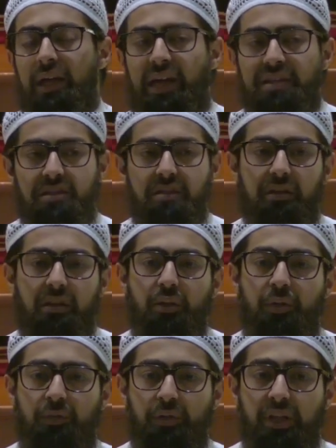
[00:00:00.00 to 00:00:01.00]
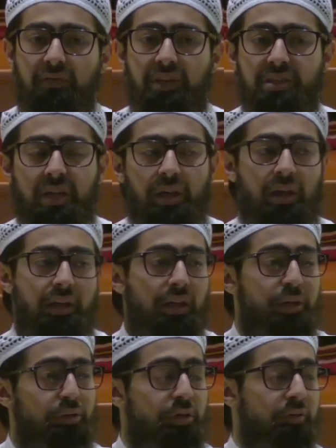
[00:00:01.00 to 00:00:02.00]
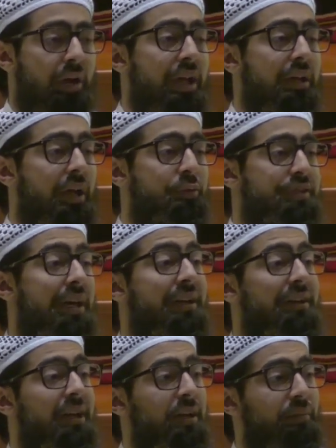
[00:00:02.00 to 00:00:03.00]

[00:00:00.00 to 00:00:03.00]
asking Allah to forgiveness. And others were crying outside.